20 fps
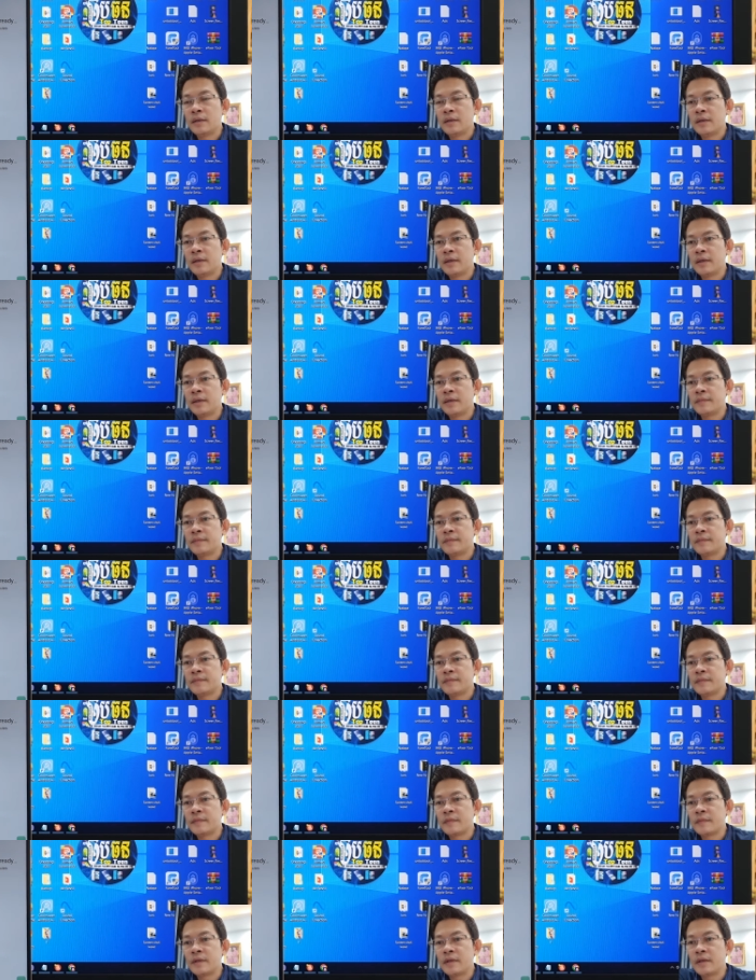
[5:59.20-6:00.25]
Okay,
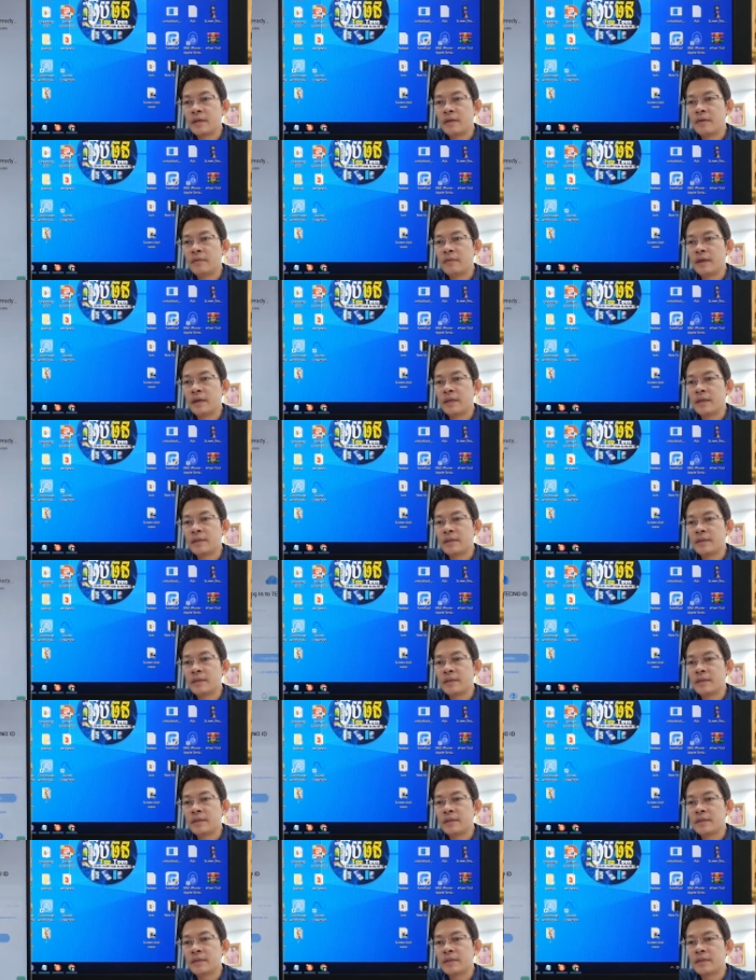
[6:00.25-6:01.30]
alright
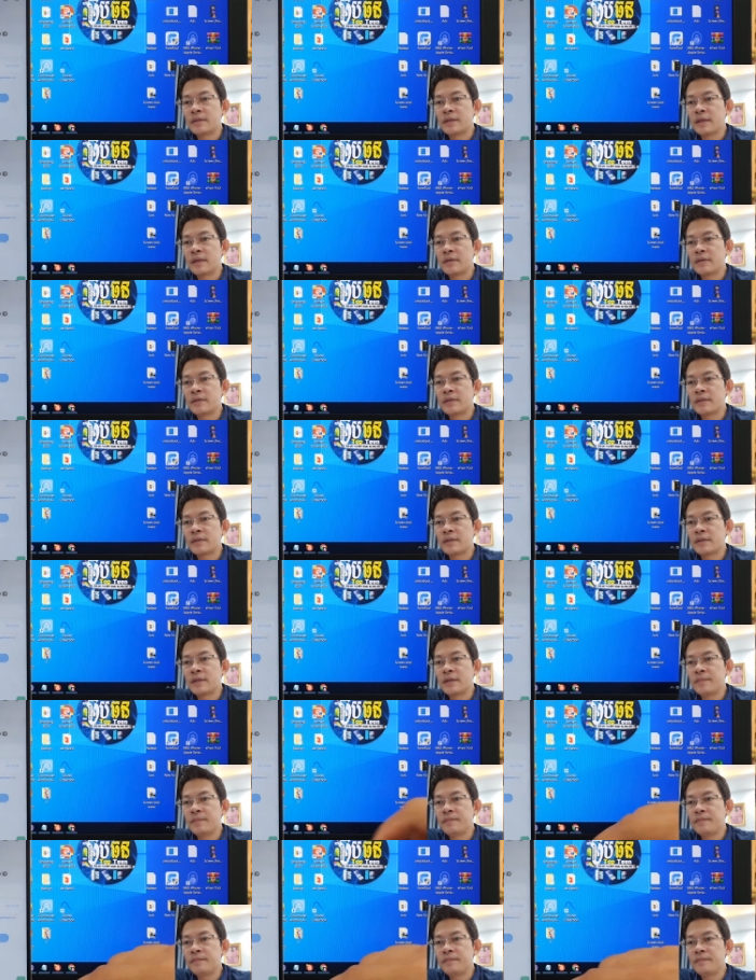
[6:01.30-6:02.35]
just select on
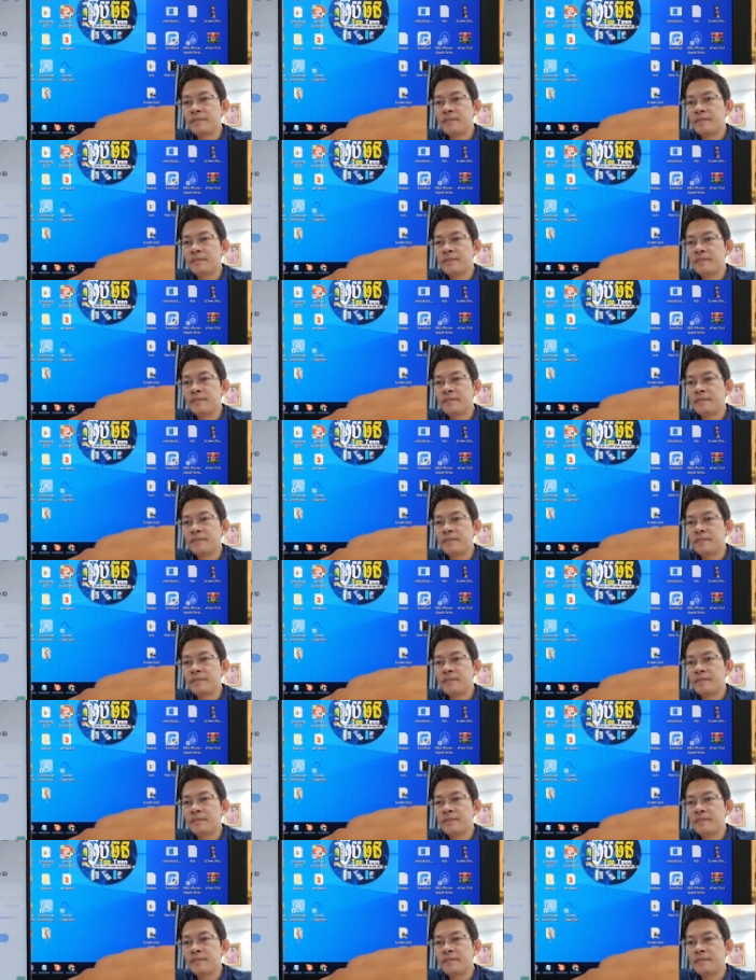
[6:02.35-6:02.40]
skip